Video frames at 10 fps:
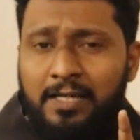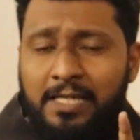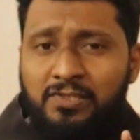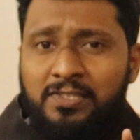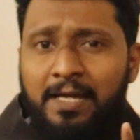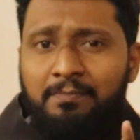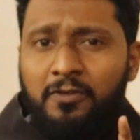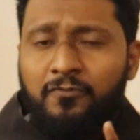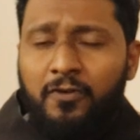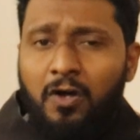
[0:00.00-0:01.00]

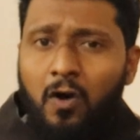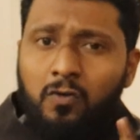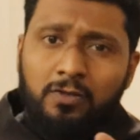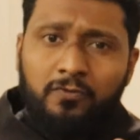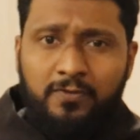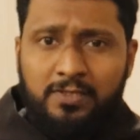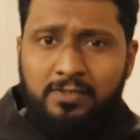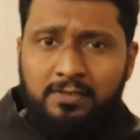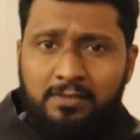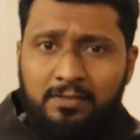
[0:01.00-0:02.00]
example for all of
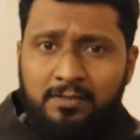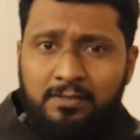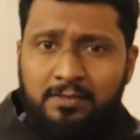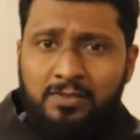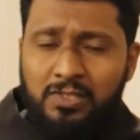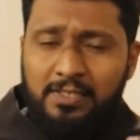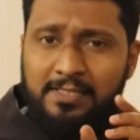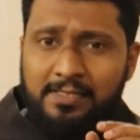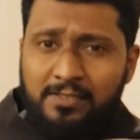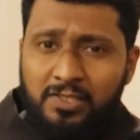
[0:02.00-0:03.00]
us.
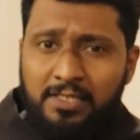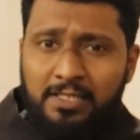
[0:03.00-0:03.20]
Jesus